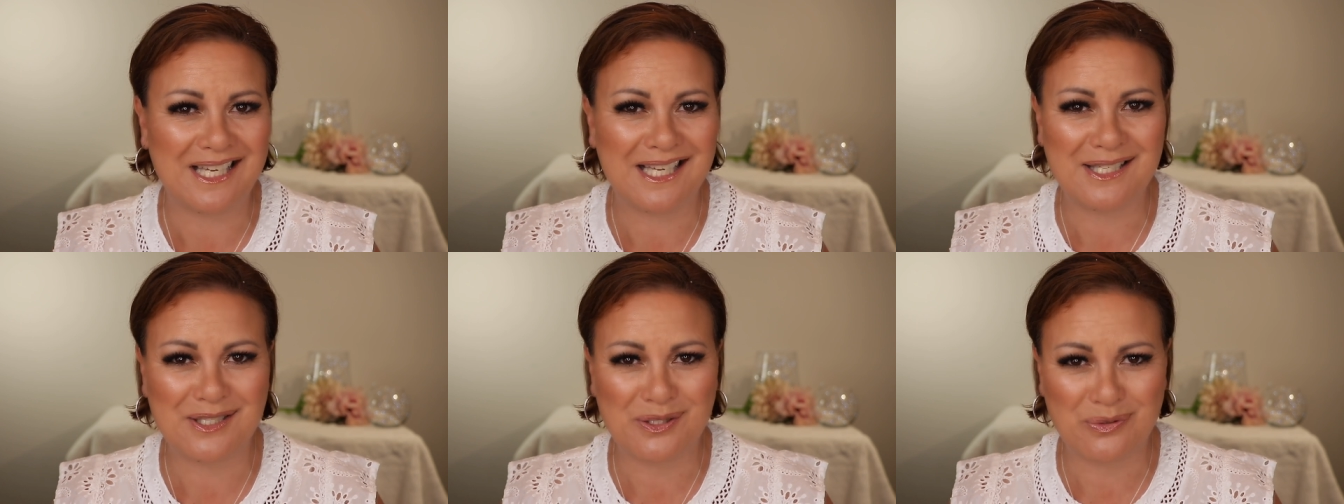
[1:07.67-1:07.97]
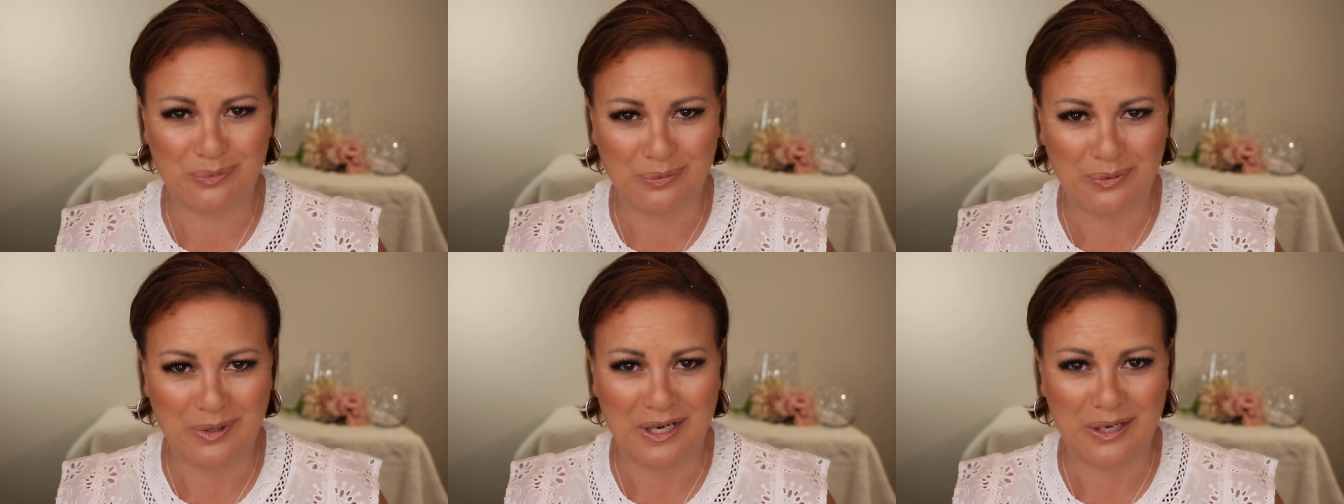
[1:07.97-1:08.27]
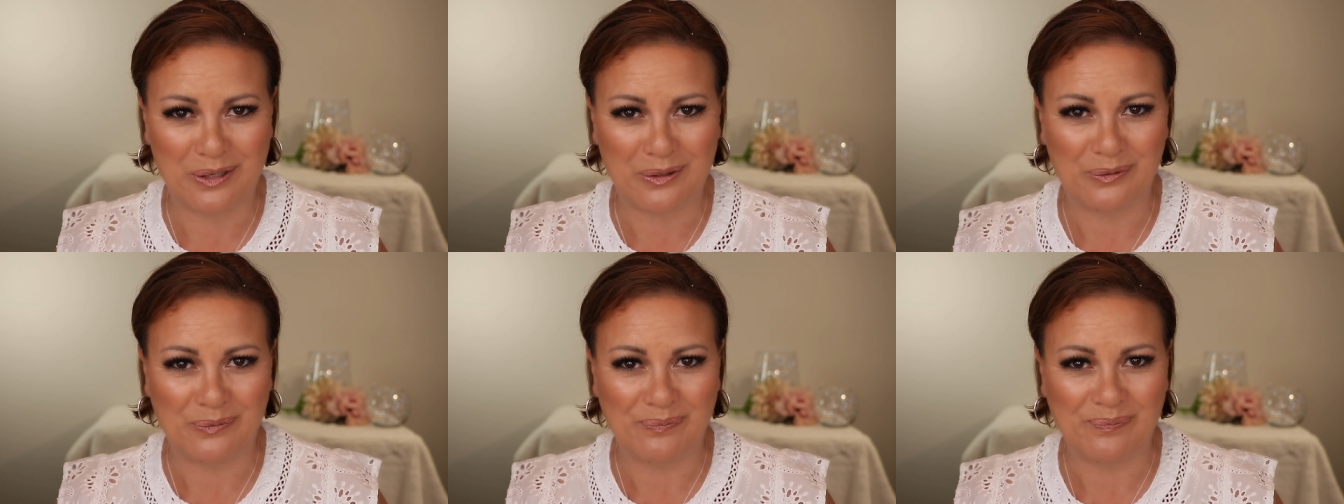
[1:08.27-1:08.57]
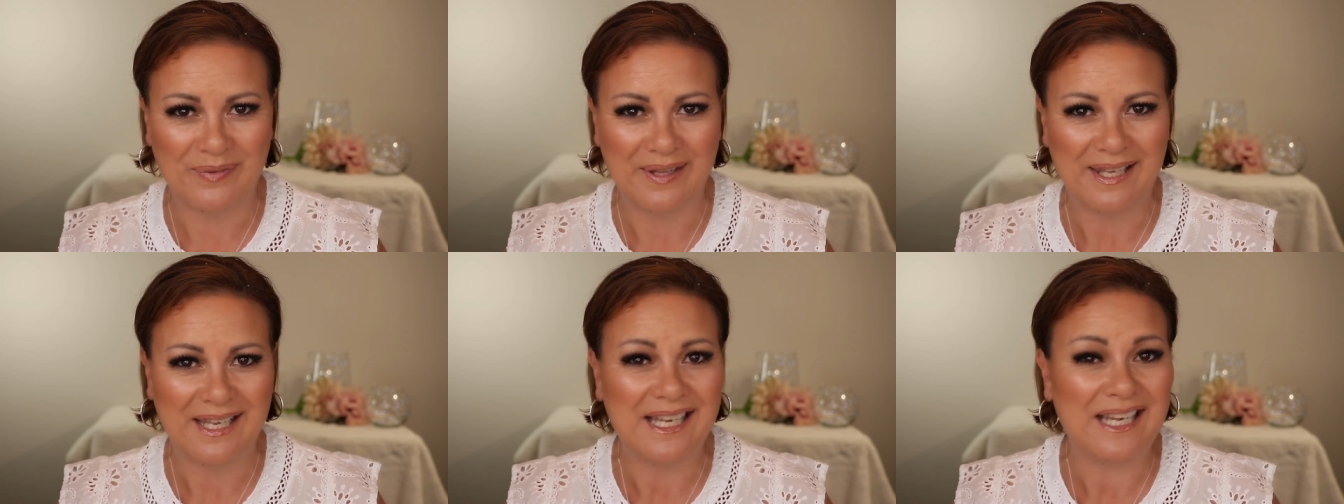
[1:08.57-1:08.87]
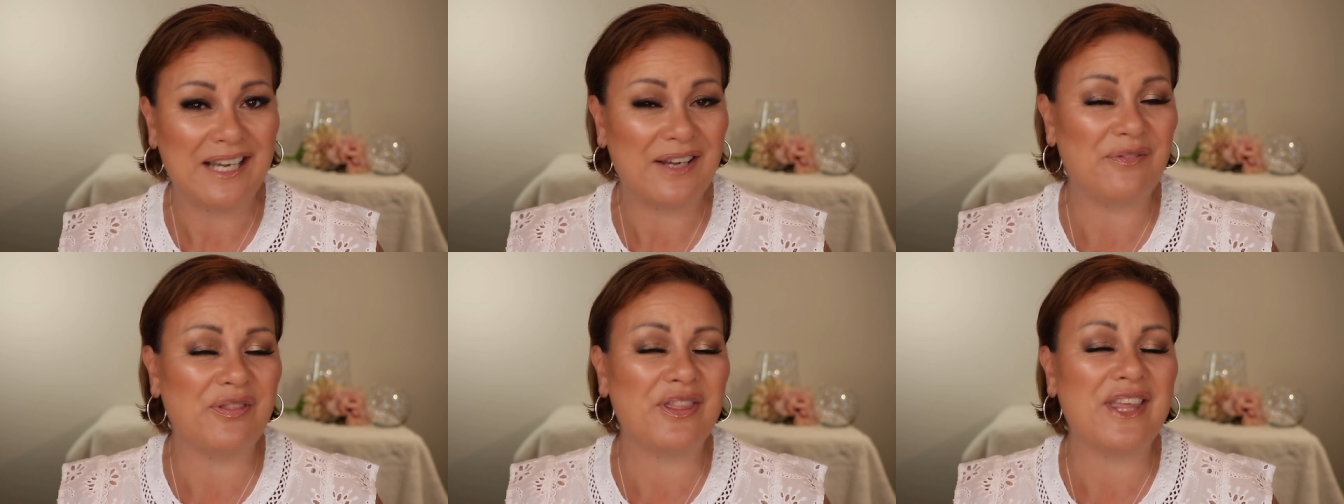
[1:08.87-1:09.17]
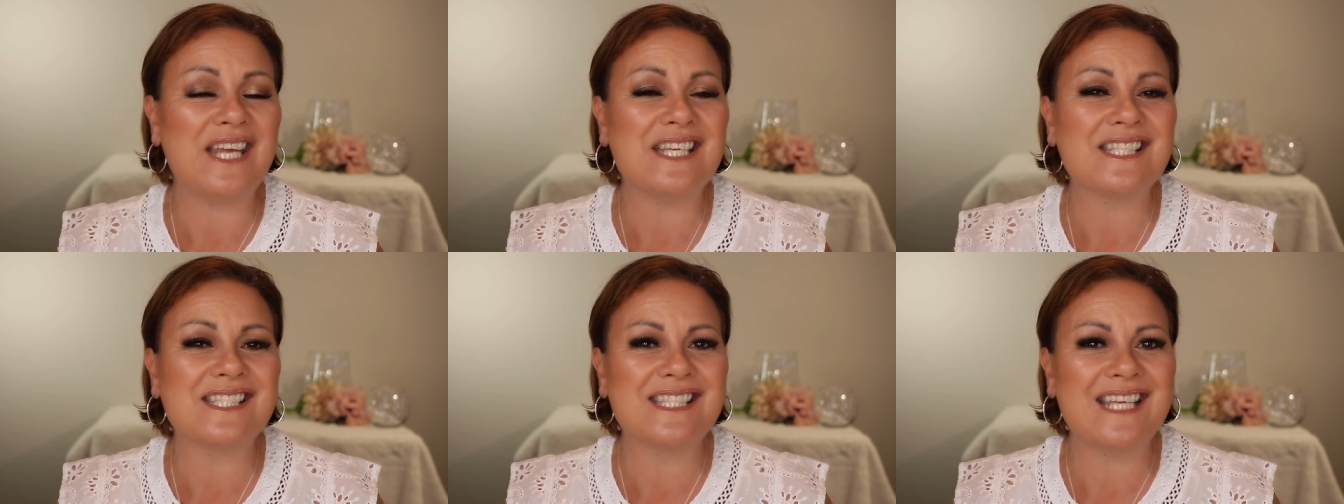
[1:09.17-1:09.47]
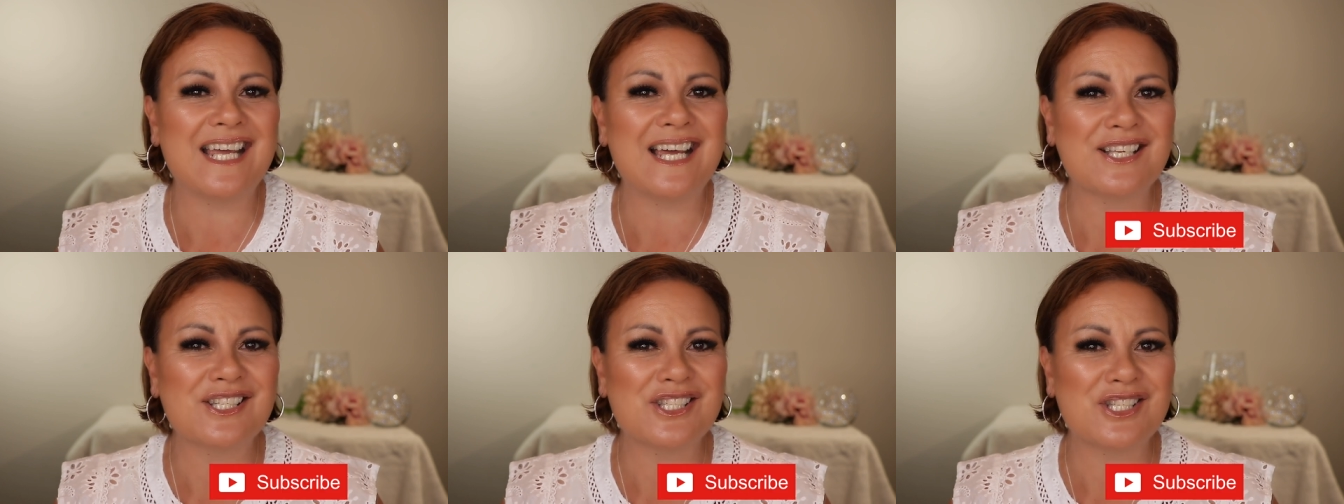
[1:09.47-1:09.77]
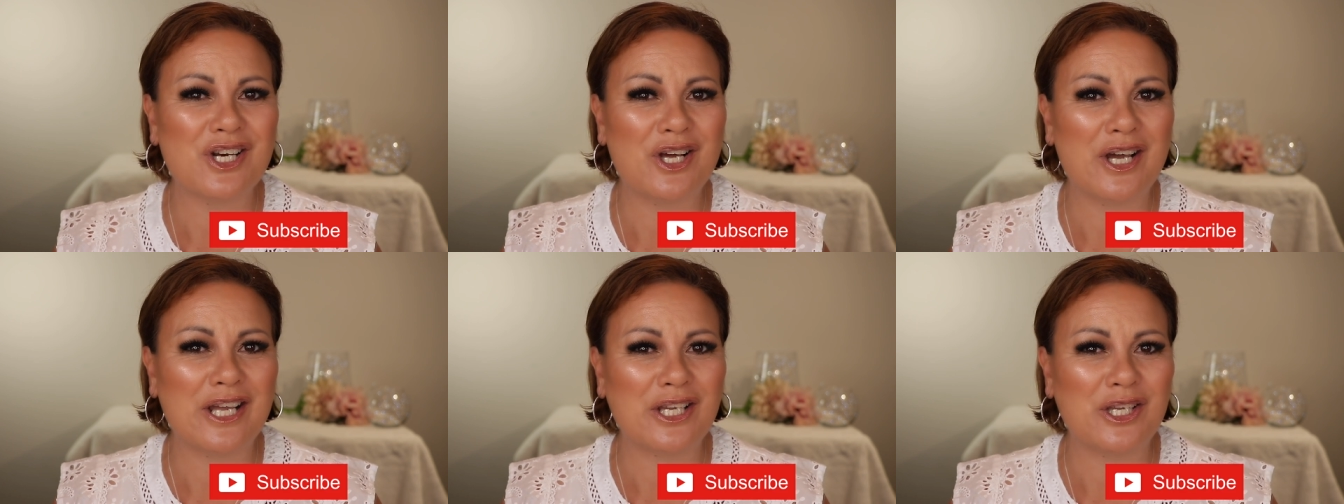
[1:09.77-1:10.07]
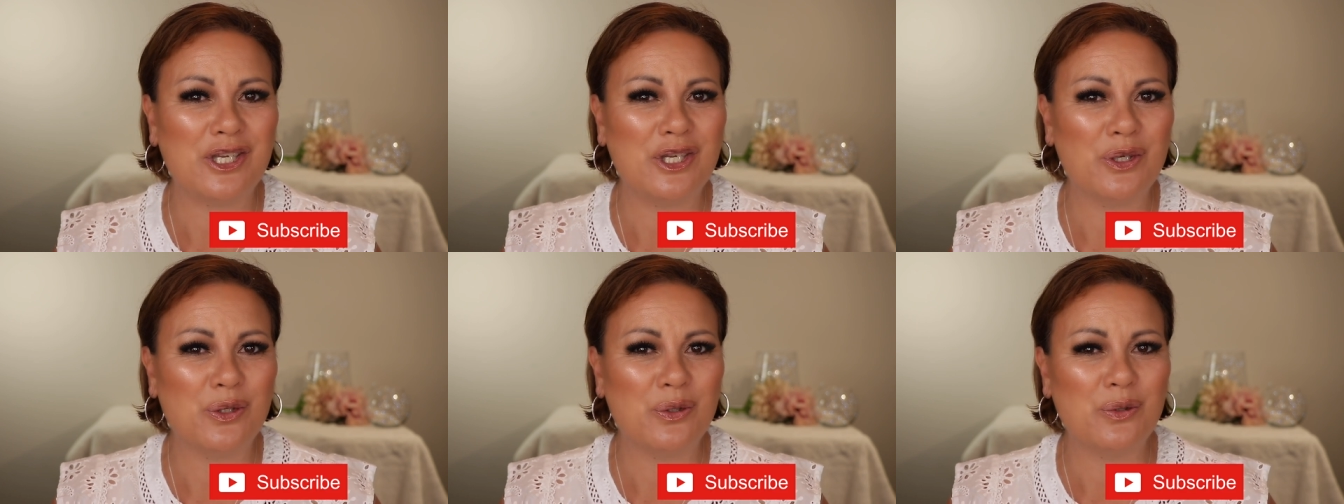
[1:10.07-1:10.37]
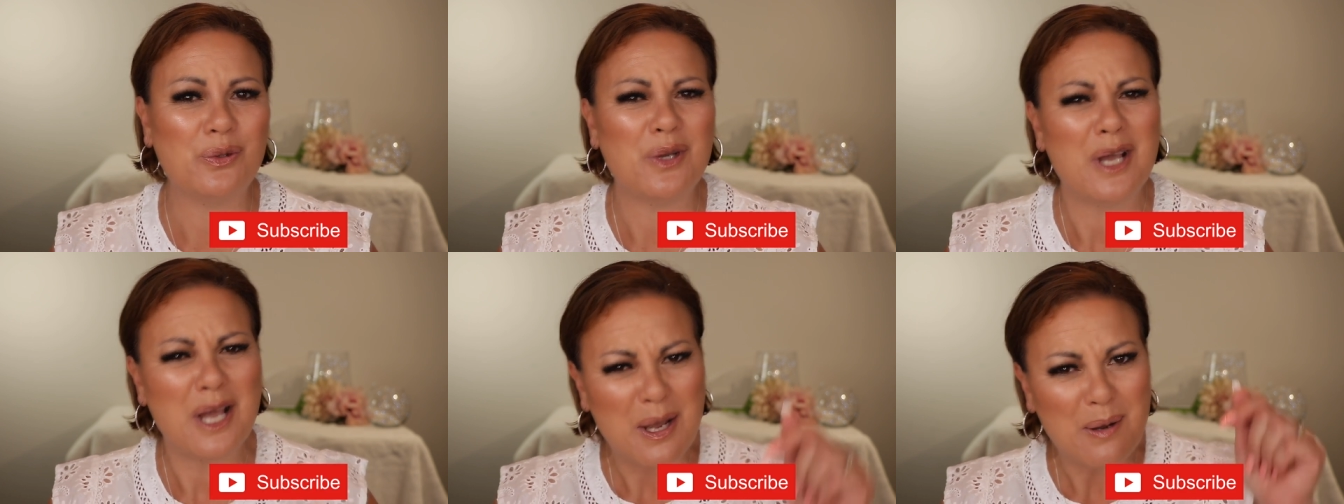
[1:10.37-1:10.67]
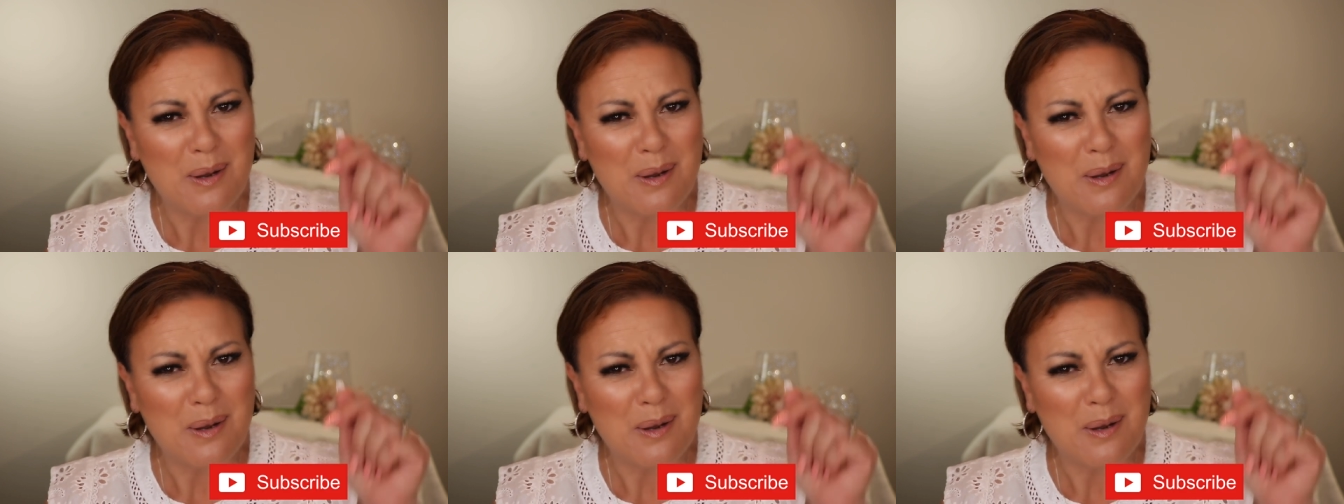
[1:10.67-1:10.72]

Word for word: as well. If that sounds like you,